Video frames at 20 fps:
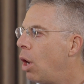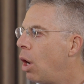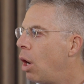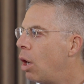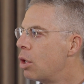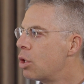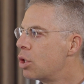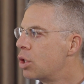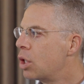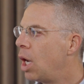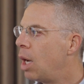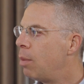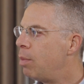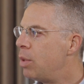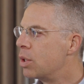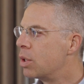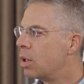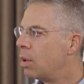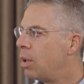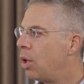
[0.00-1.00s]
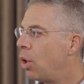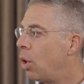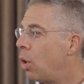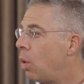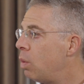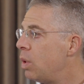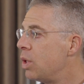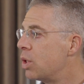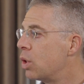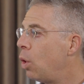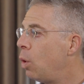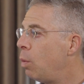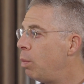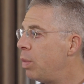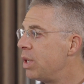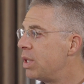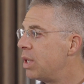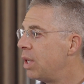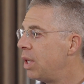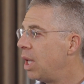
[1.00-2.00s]
Our shop is always
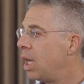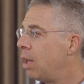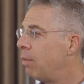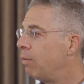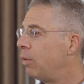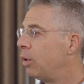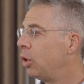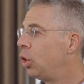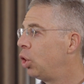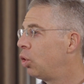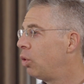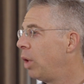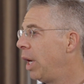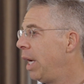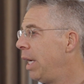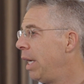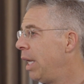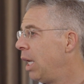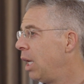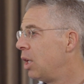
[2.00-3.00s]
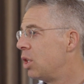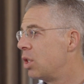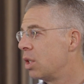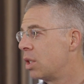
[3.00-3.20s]
open to them for training,